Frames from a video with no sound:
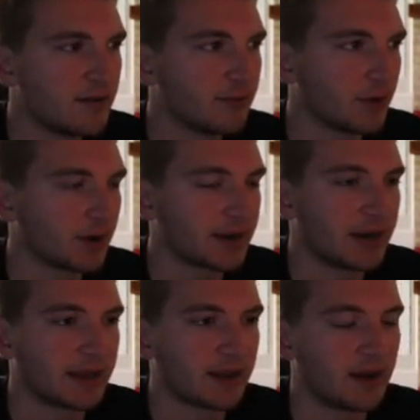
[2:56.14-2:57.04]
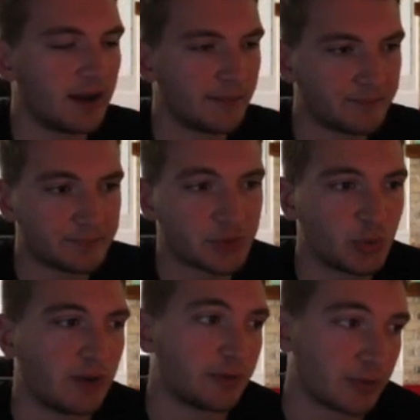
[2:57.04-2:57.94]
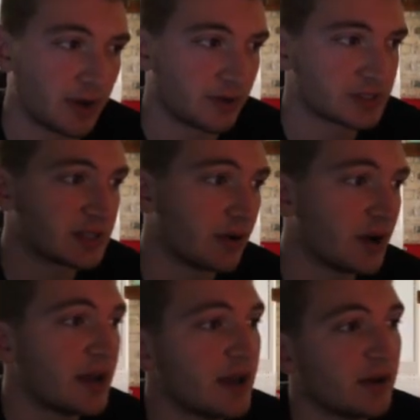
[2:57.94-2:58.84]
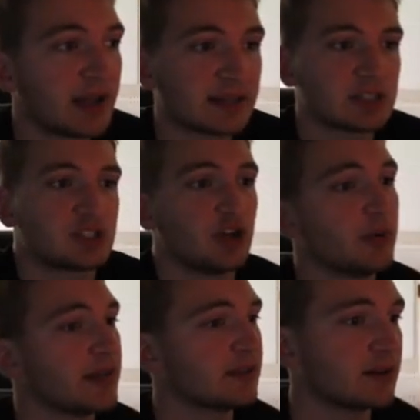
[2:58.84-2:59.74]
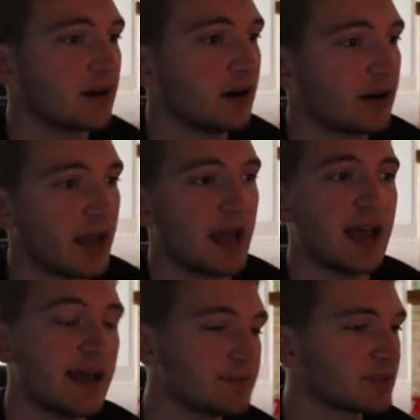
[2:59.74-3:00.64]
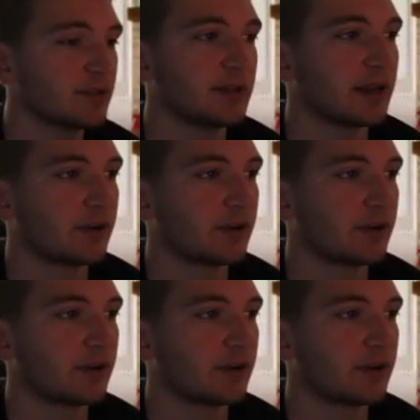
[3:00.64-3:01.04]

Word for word: for getting um, 12 in a row. So, got this Joe Nathan card, absolutely